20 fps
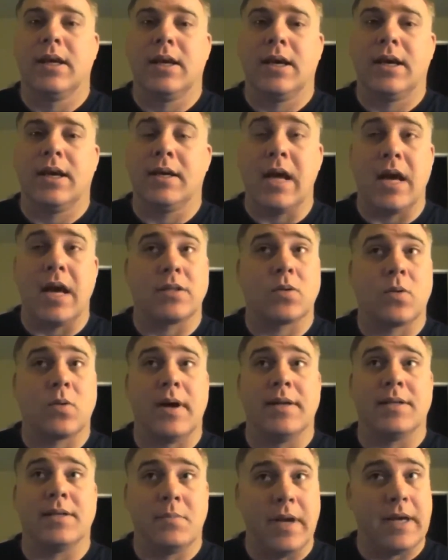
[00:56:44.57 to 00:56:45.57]
Not as
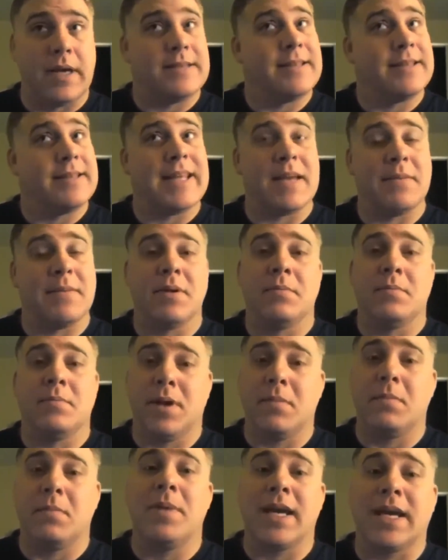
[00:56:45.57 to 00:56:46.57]
quite as big as the demon,
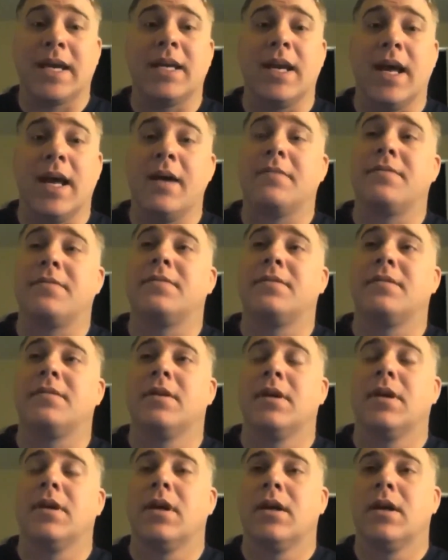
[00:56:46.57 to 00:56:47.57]
but big enough.
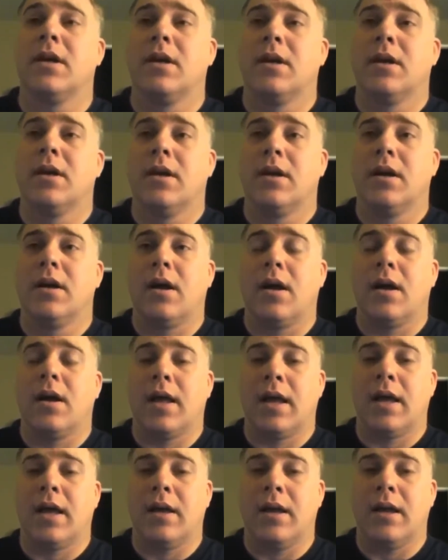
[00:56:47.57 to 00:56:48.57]

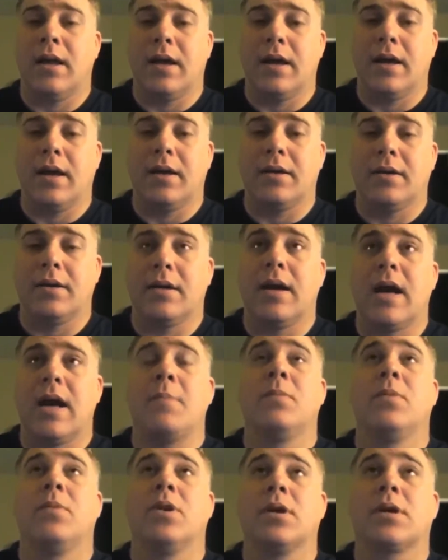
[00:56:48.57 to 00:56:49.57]
And
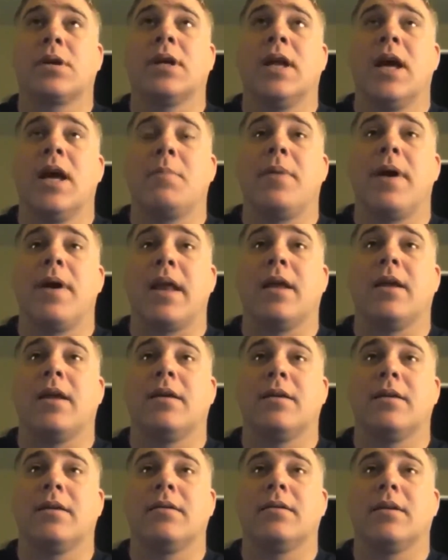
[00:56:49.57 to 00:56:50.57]
I'm looking up at it,
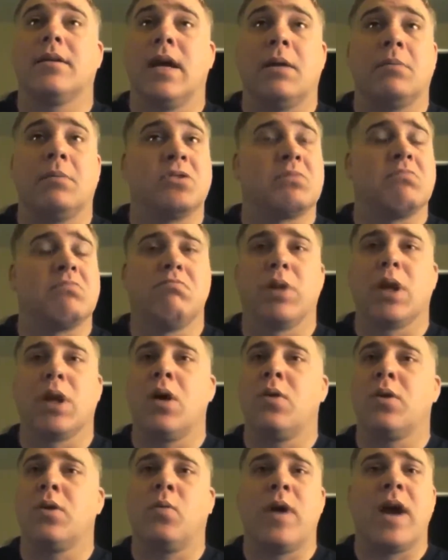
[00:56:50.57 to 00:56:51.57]
and I'm just
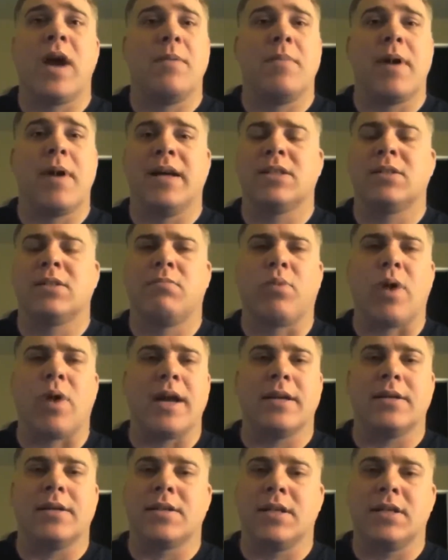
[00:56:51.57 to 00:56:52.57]
blown away by its
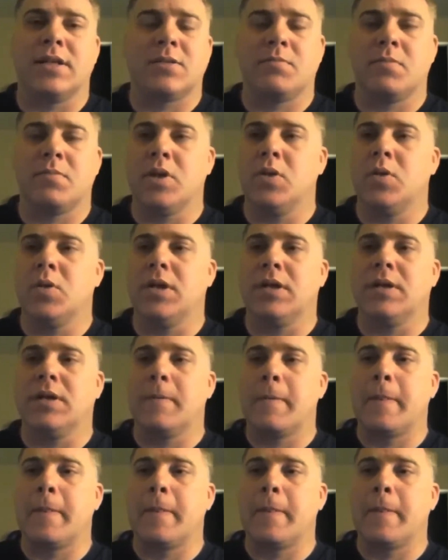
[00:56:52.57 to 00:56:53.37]
brightness and its beauty.